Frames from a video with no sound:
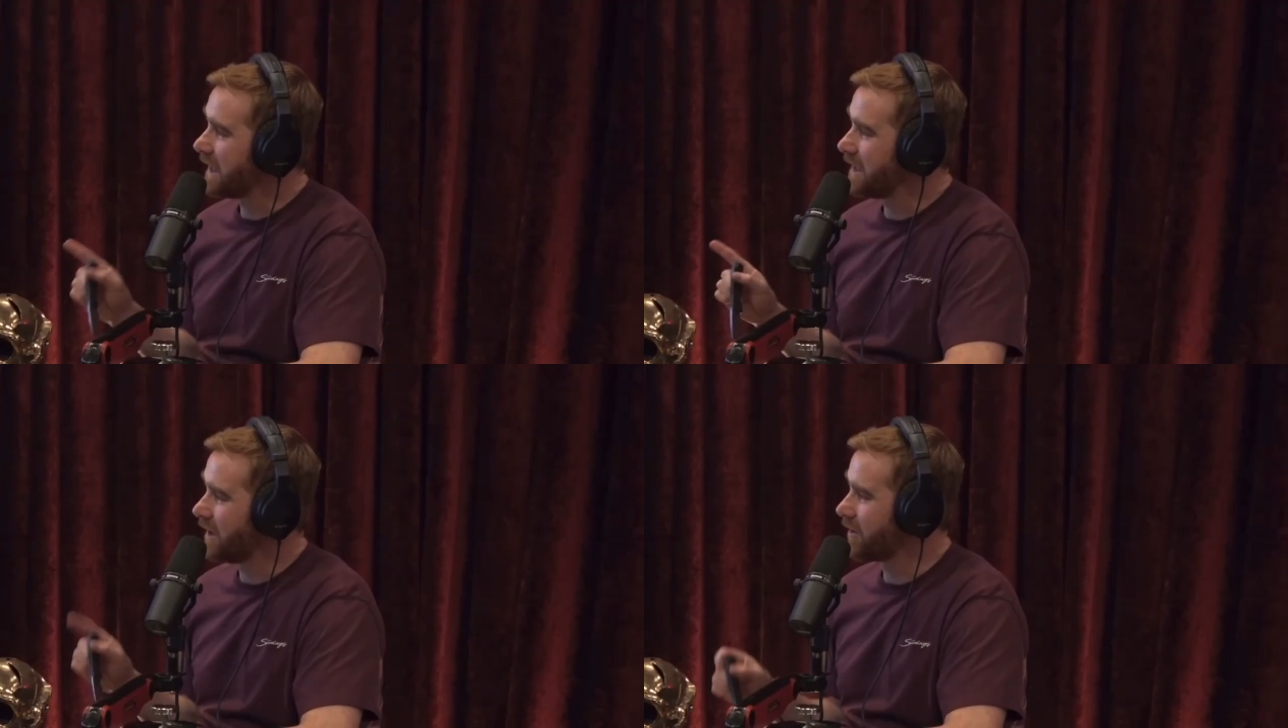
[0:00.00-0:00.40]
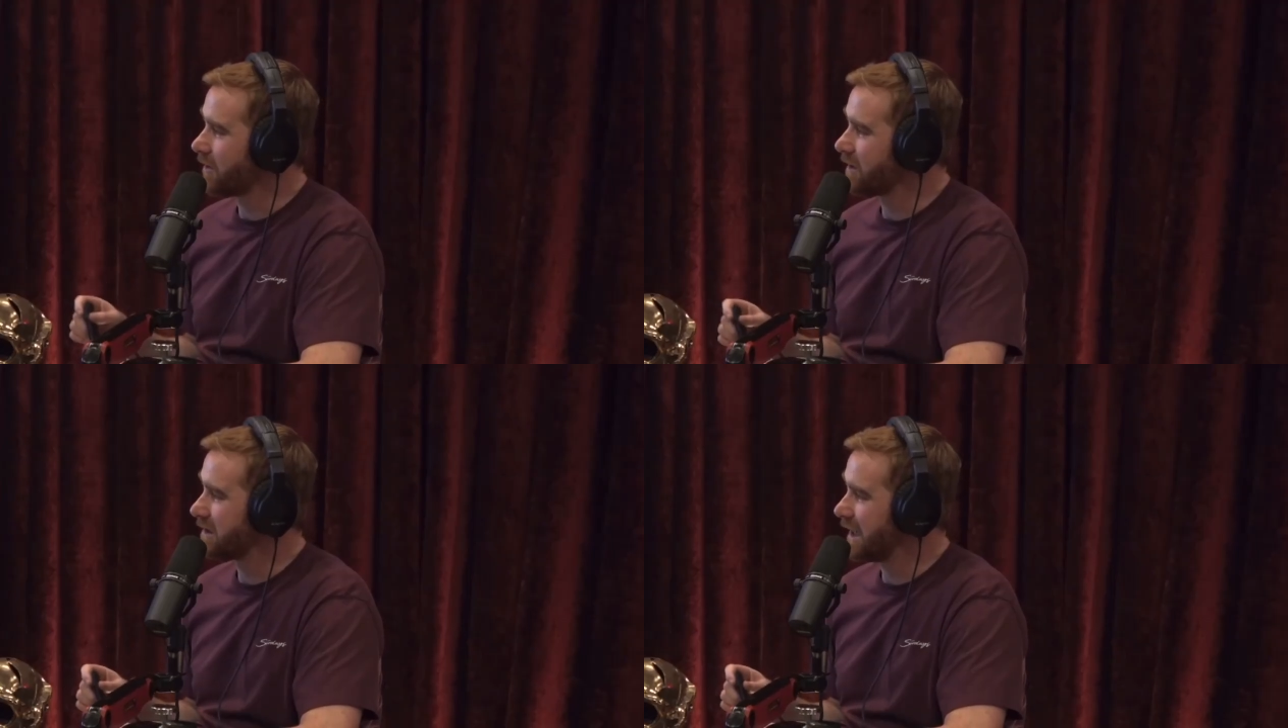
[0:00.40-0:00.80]
in the
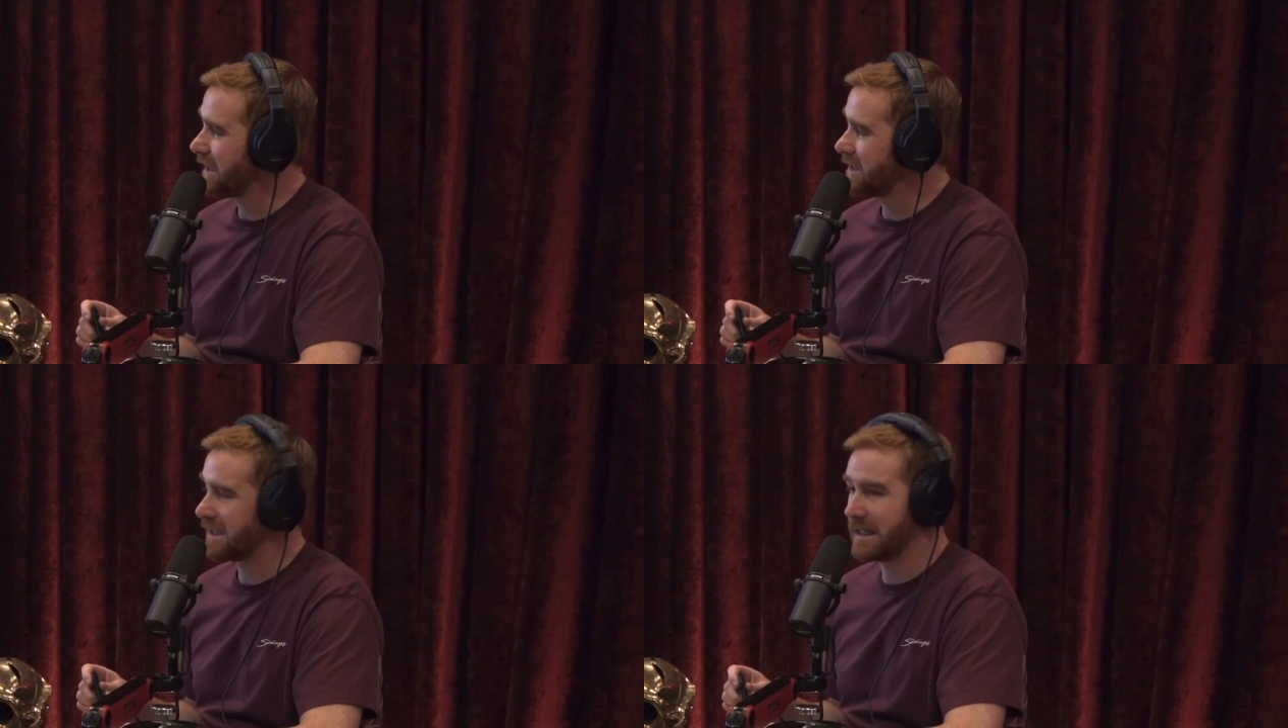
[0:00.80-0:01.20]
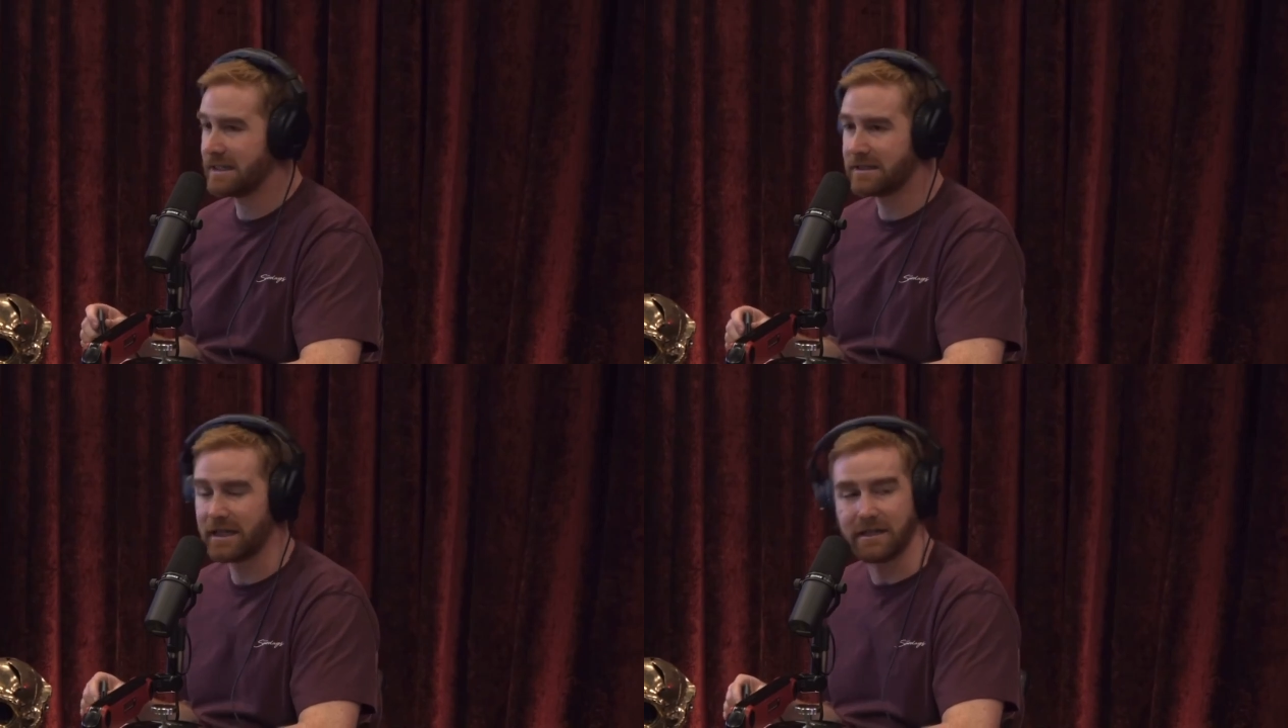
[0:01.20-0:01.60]
article, it says that
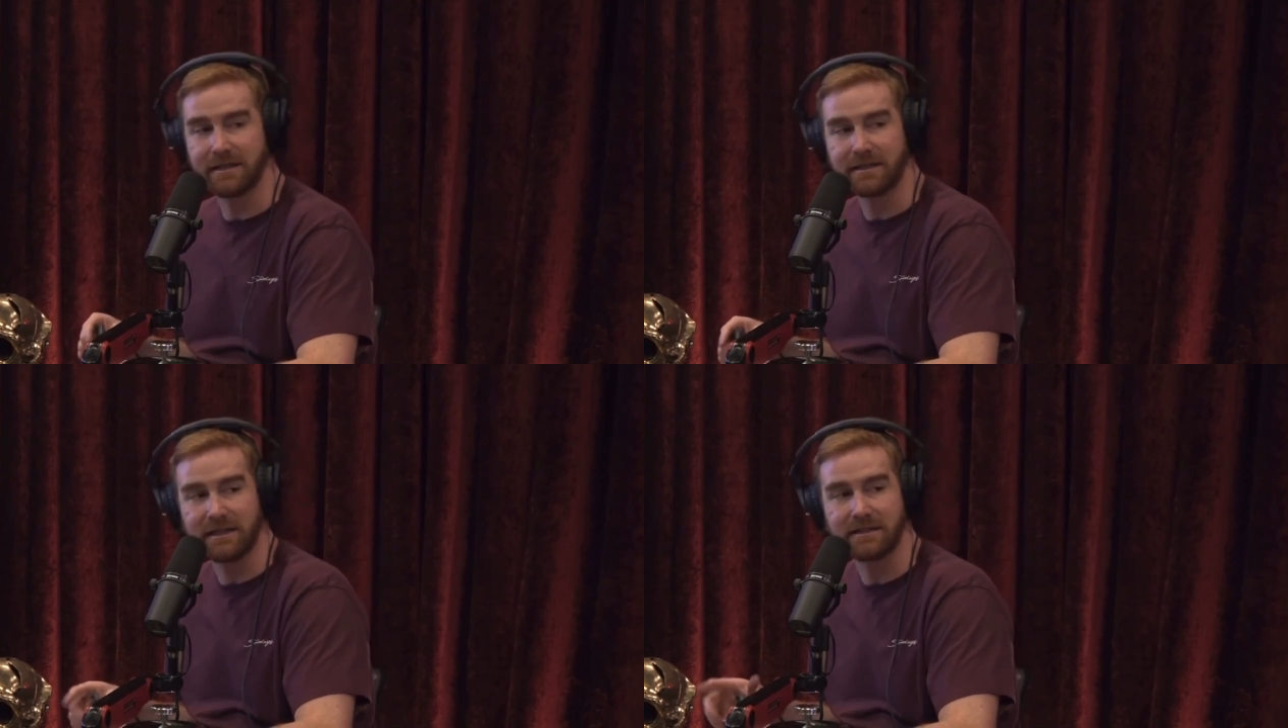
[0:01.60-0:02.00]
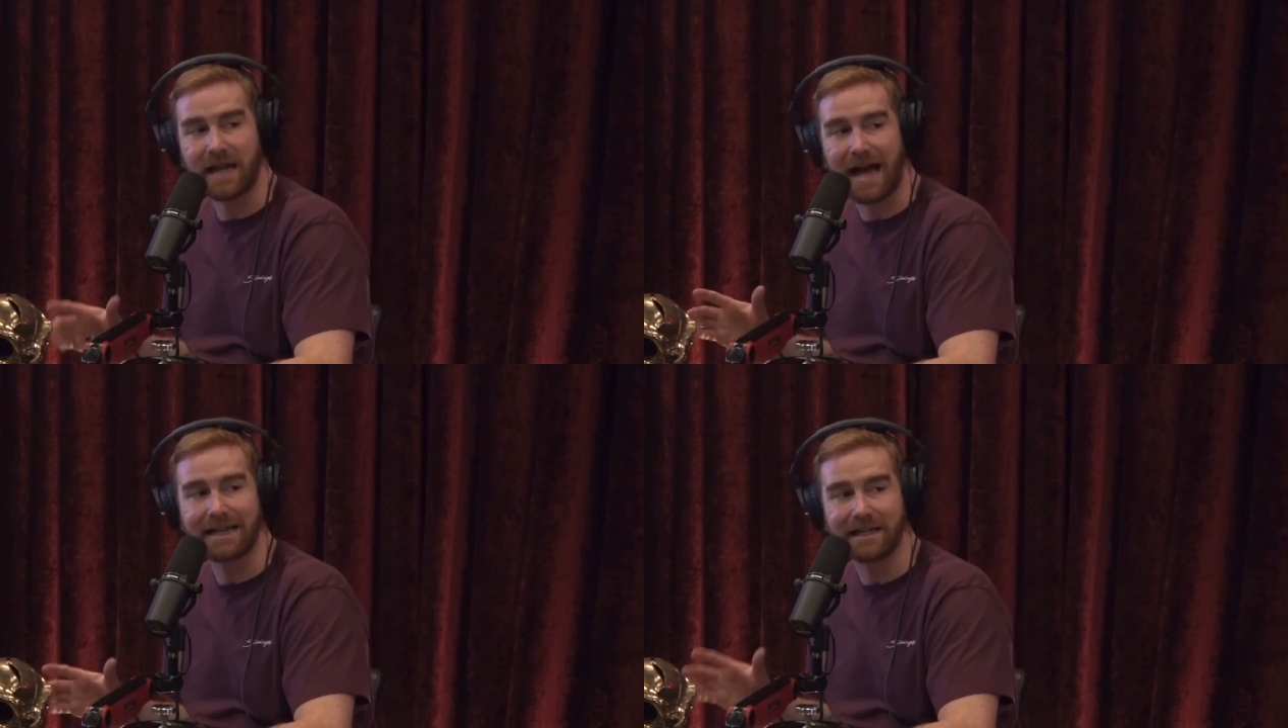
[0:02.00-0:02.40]
they say this is
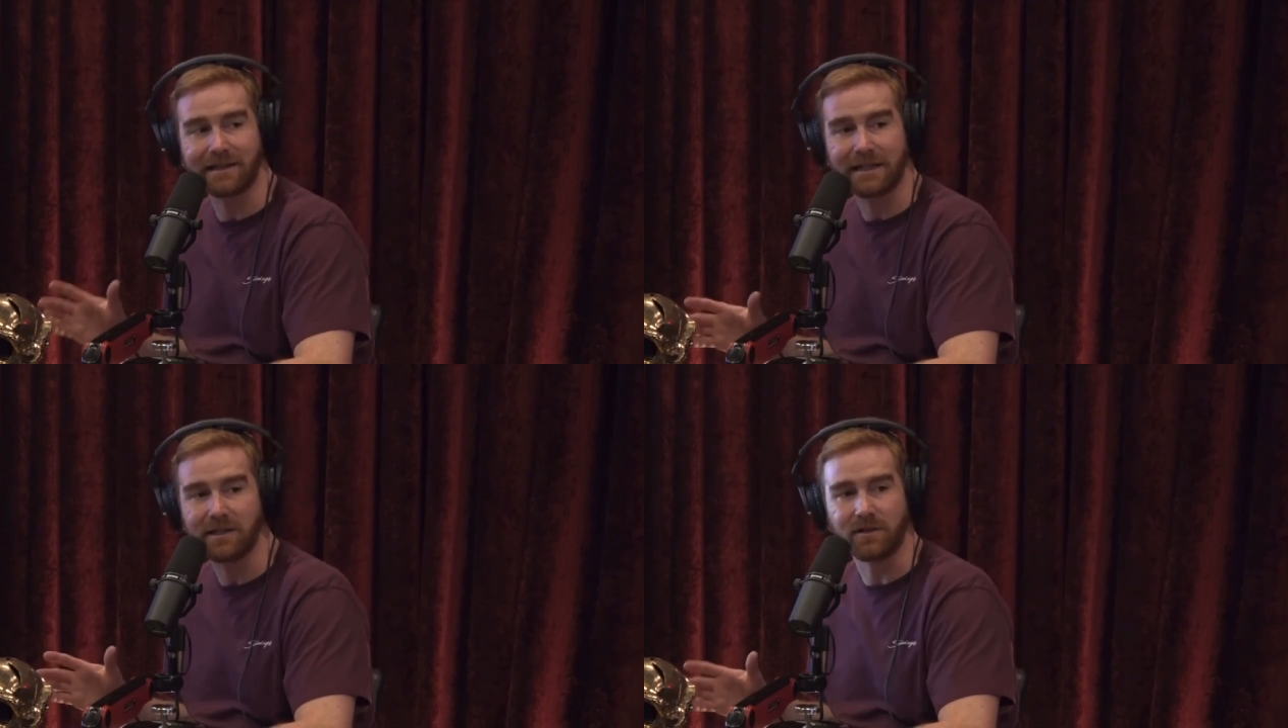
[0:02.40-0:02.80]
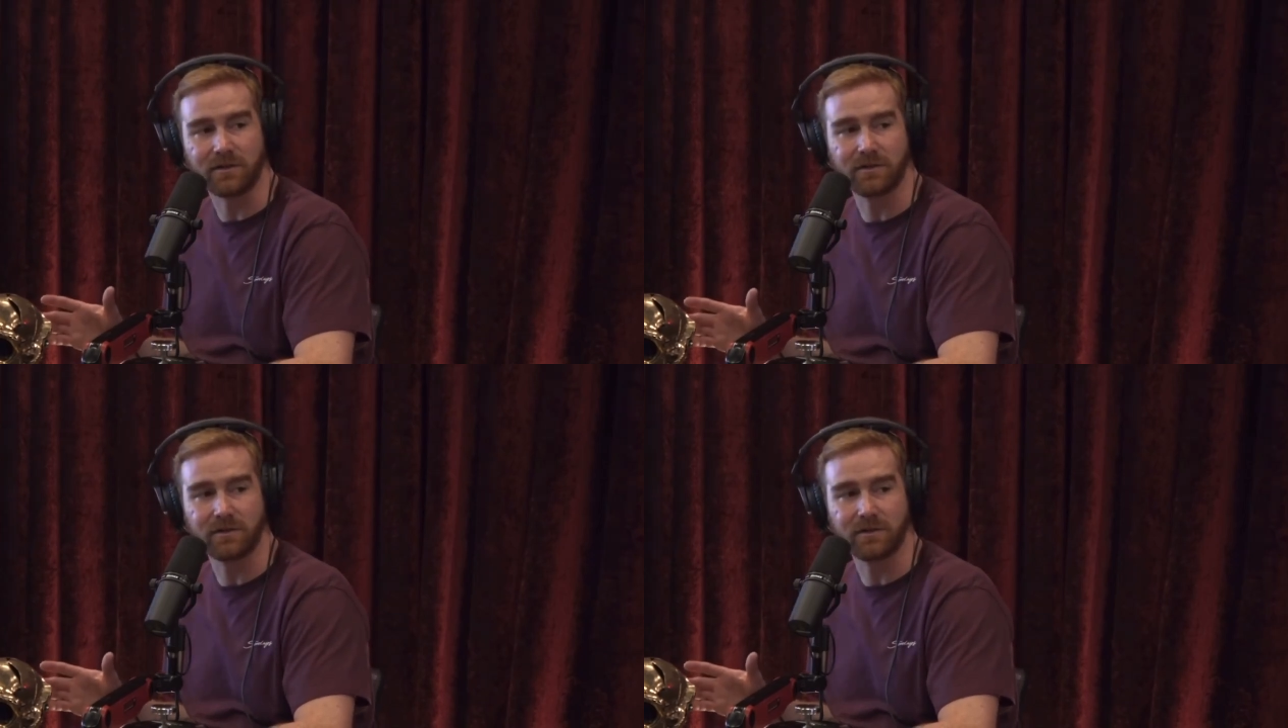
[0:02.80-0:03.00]
not illegal